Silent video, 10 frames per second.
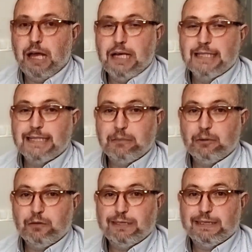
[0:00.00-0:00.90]
Some
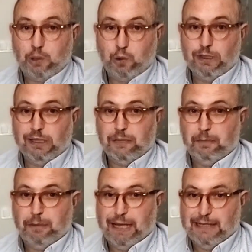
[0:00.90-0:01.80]
of the
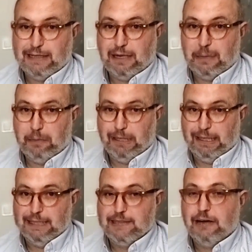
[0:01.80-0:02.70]
Scotland-based
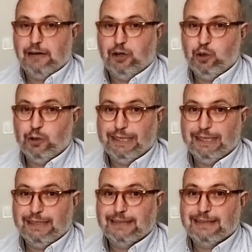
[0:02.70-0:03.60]
companies are using
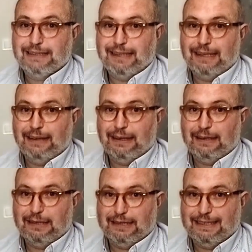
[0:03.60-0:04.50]
the
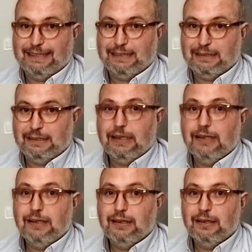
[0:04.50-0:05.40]
satellite-assisted
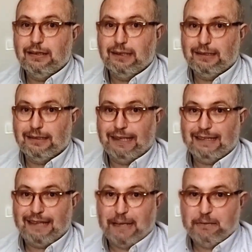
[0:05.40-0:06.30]
data that
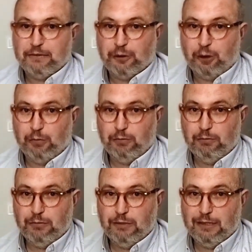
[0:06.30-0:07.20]
comes from
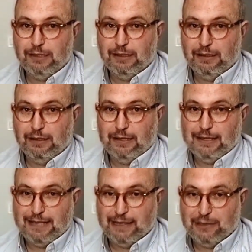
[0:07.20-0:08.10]
the
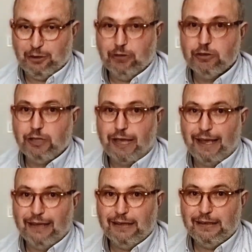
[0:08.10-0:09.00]
sensors
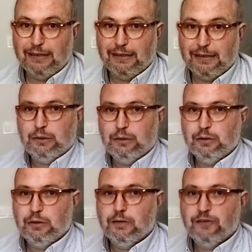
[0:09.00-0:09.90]
and
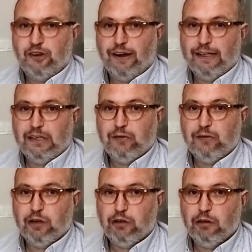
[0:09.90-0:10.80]
trying to
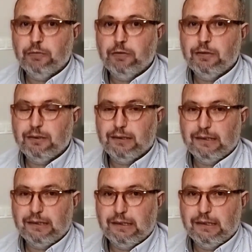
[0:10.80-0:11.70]
follow up
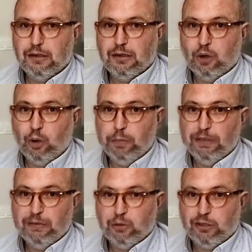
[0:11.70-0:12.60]
the
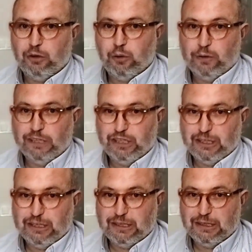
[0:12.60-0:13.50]
open water
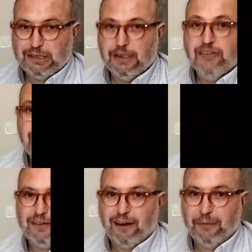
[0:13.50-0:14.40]
conditions in real
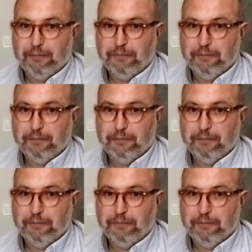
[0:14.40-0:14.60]
time.